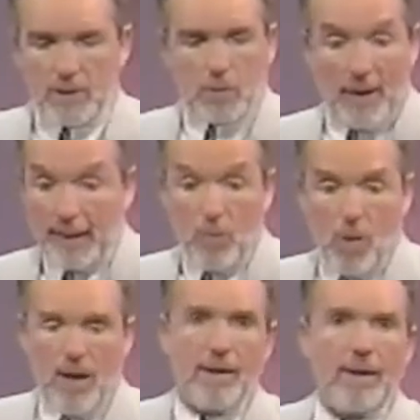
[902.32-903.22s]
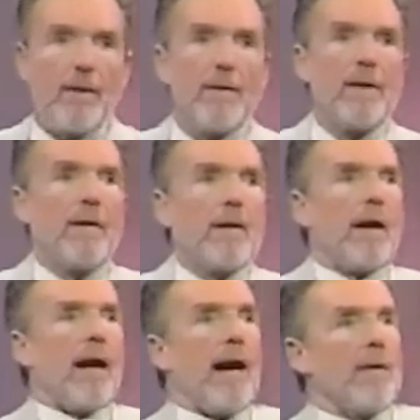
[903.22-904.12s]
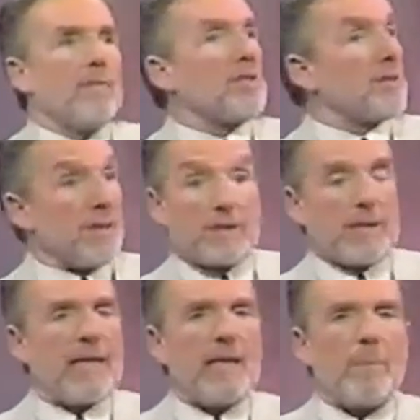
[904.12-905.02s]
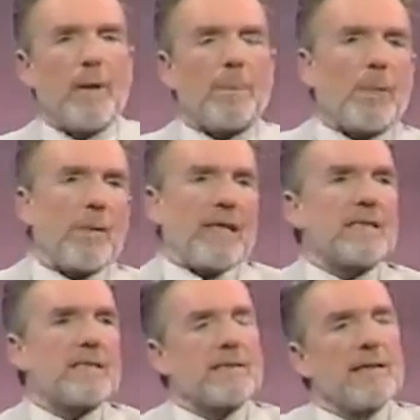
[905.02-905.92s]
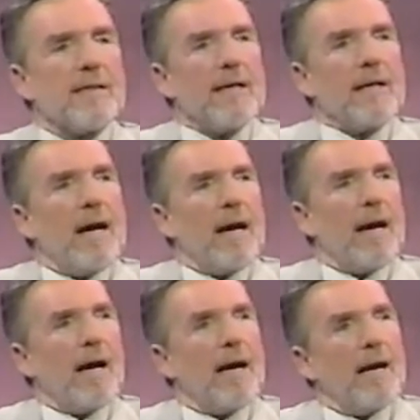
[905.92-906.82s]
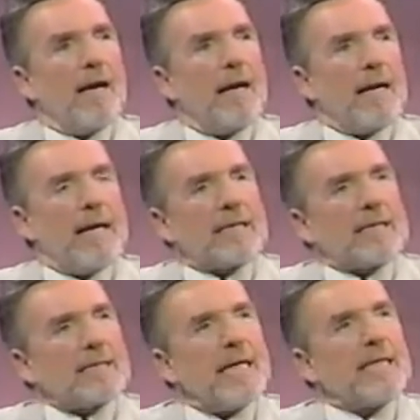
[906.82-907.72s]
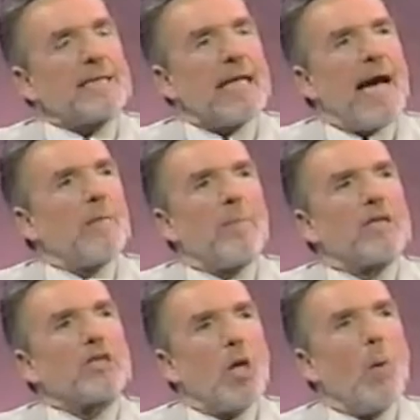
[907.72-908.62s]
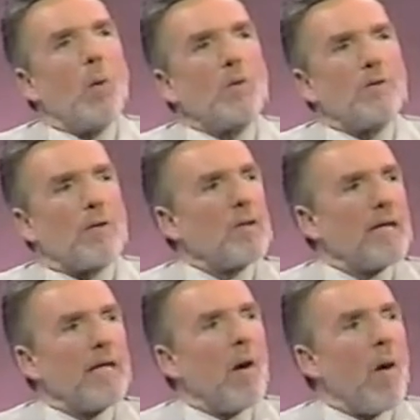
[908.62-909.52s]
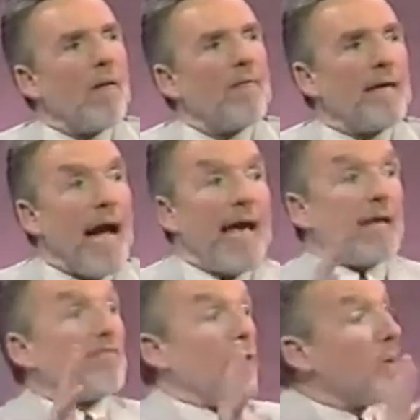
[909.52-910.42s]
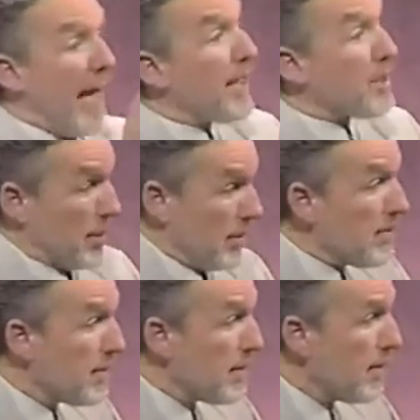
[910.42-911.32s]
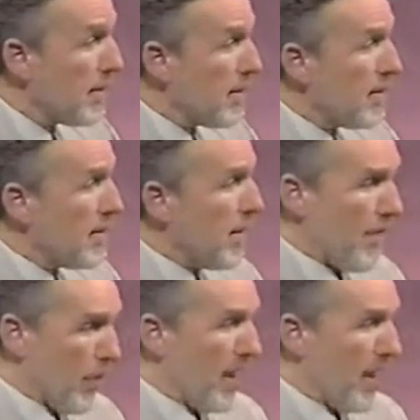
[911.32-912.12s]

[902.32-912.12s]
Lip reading: 21 to study to be a priest. In a sense, I had been told early on that I had a vocation. When